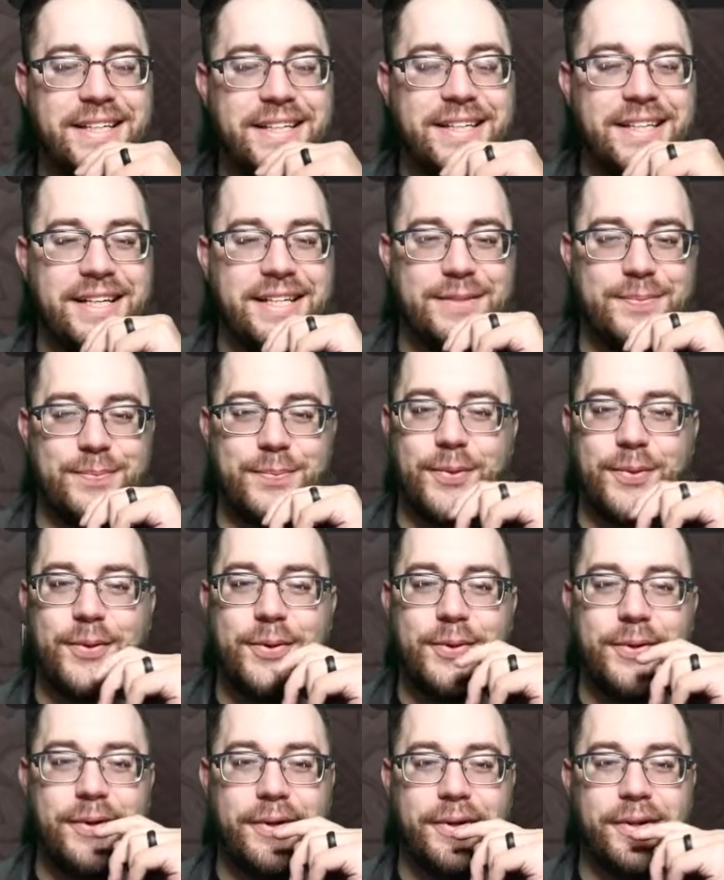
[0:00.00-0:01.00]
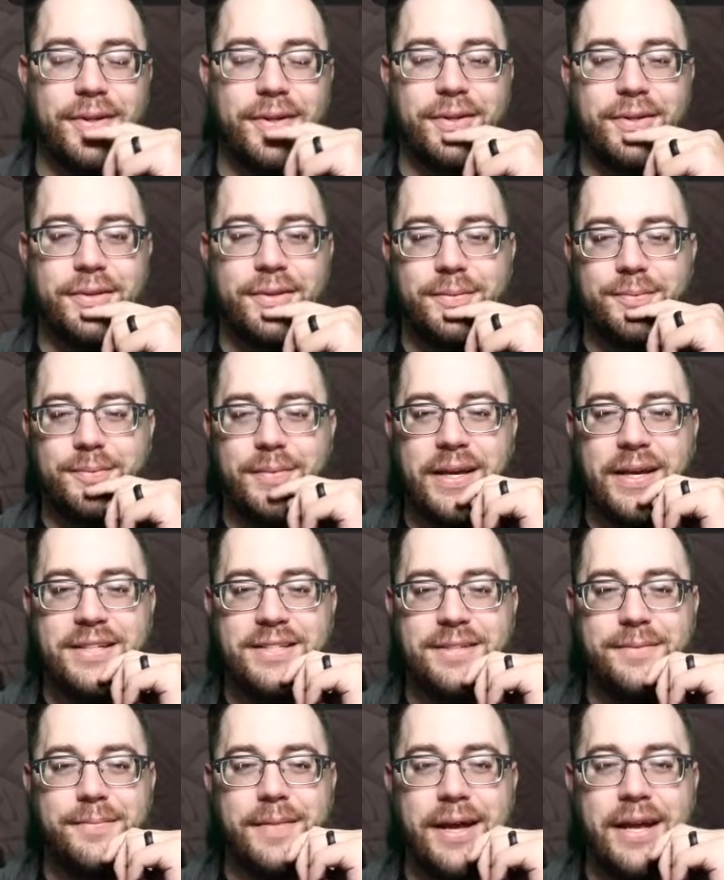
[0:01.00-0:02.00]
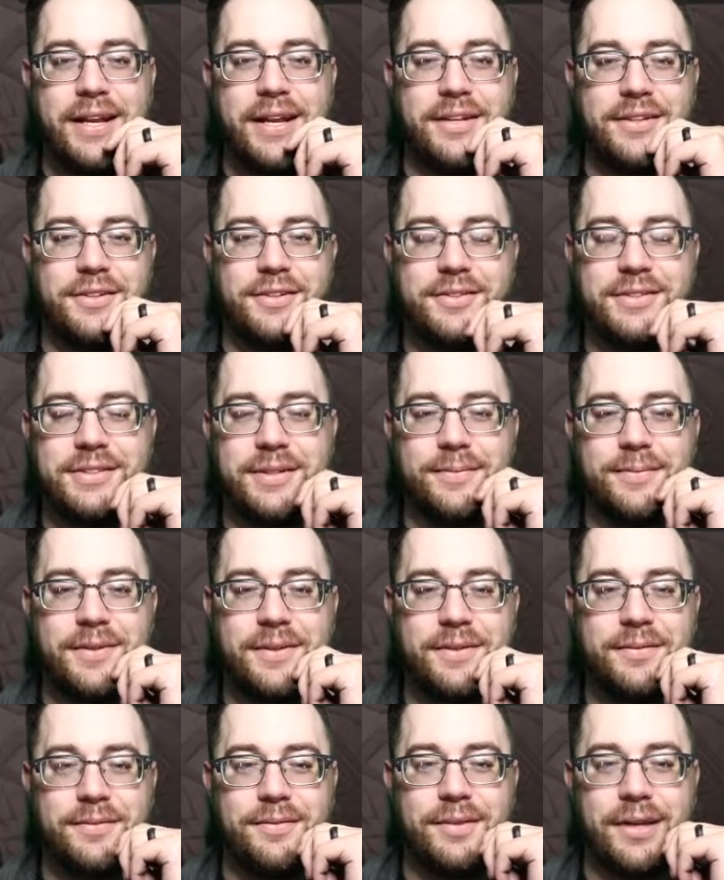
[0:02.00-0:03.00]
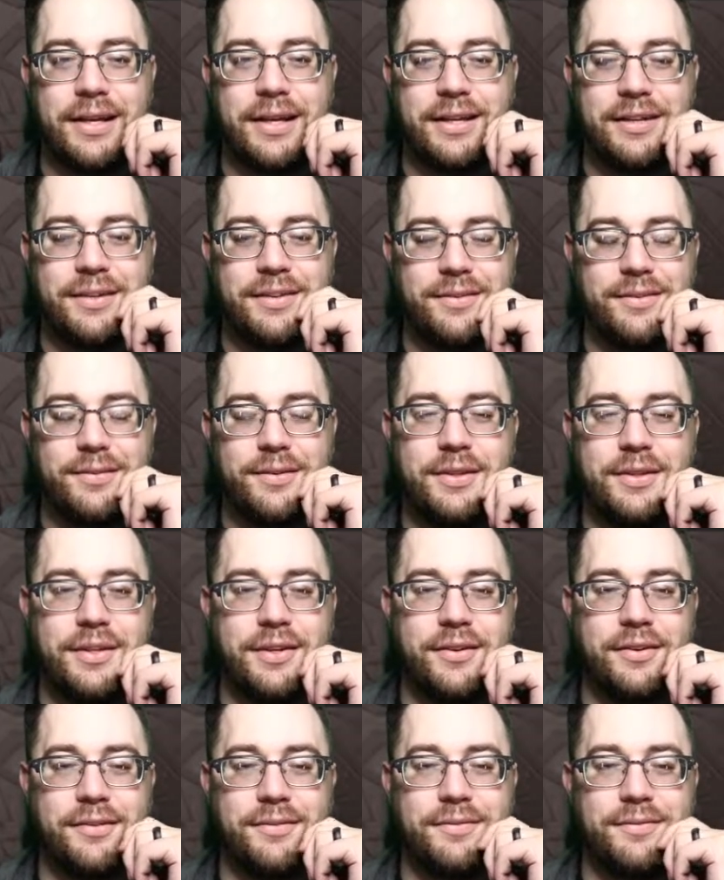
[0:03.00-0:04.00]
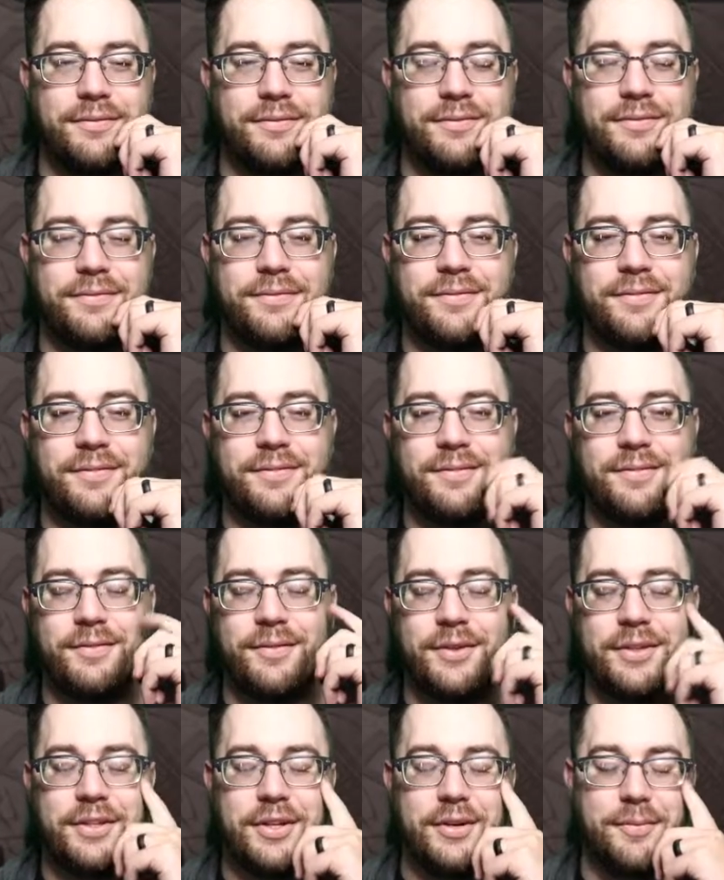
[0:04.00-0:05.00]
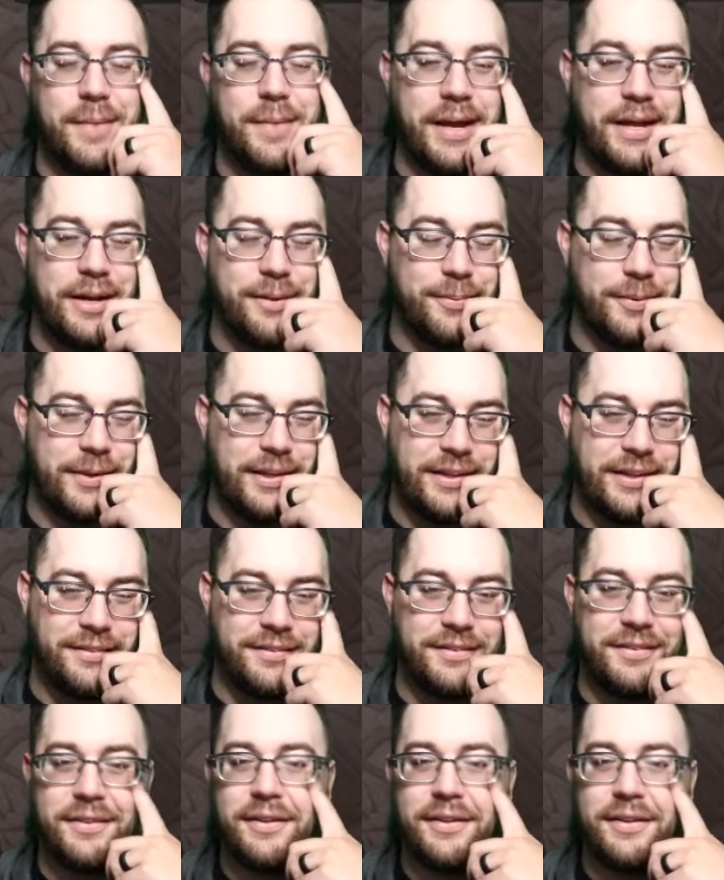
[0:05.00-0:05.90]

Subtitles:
That's brutal. Pay some mana. Do something like with your mana, please.